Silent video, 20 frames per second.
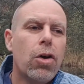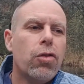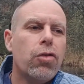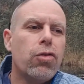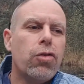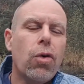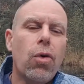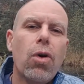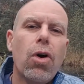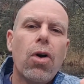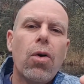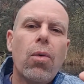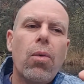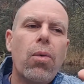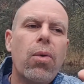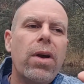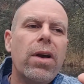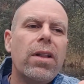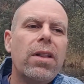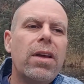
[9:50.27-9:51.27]
So
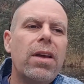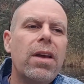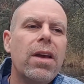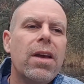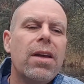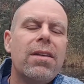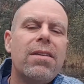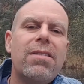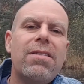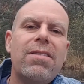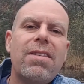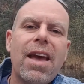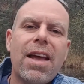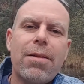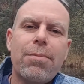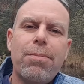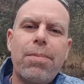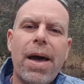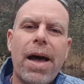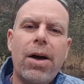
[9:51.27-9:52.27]
really
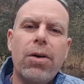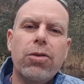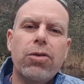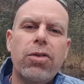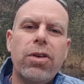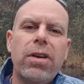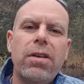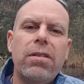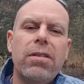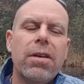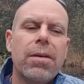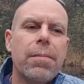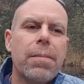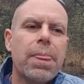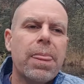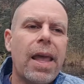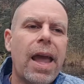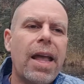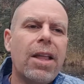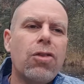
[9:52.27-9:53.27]
set boundaries
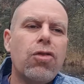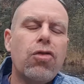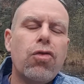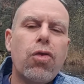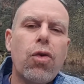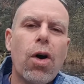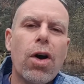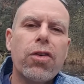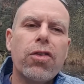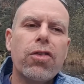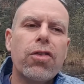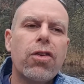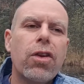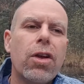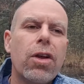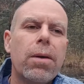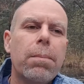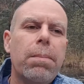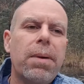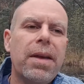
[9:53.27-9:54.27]
and trust,
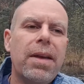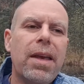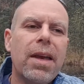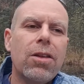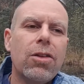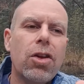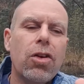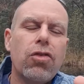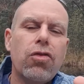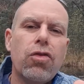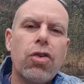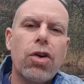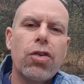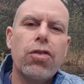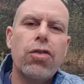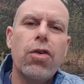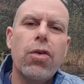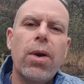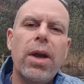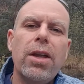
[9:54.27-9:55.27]
begin to
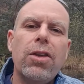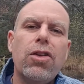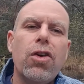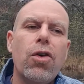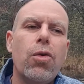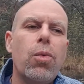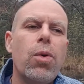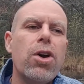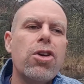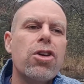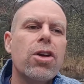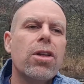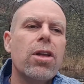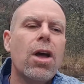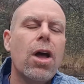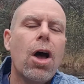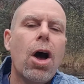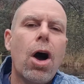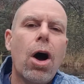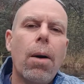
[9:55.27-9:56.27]
trust your intuition
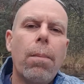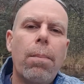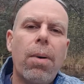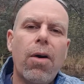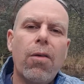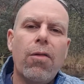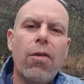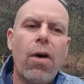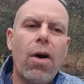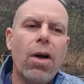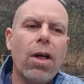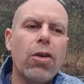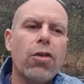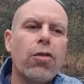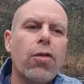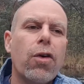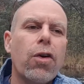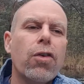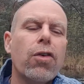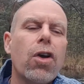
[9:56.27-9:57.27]
above all as
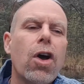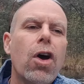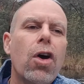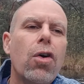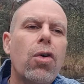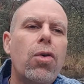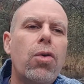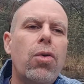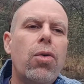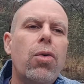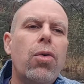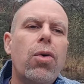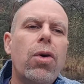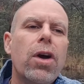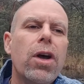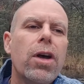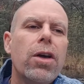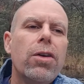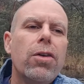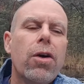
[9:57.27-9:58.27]
far as who
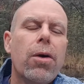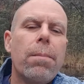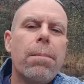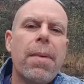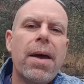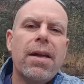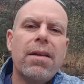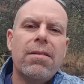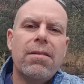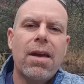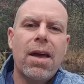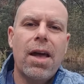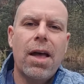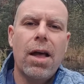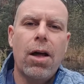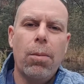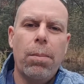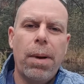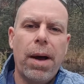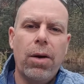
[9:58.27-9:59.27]
you're meant to
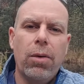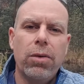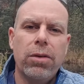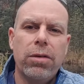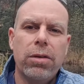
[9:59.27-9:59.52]
help out.